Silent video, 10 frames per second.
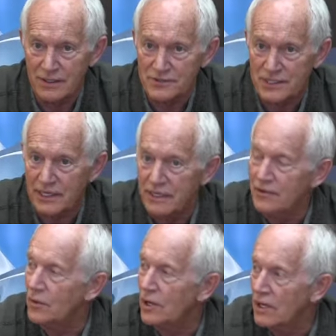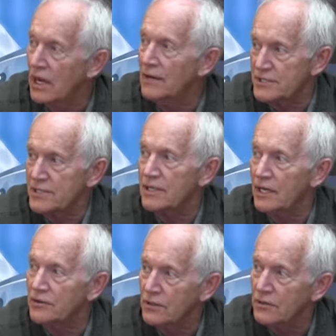you know, to get into our lives to
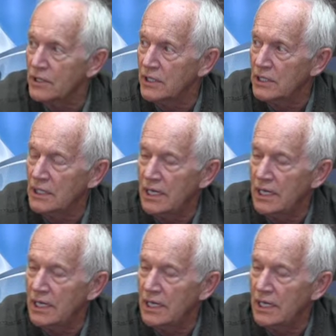that degree.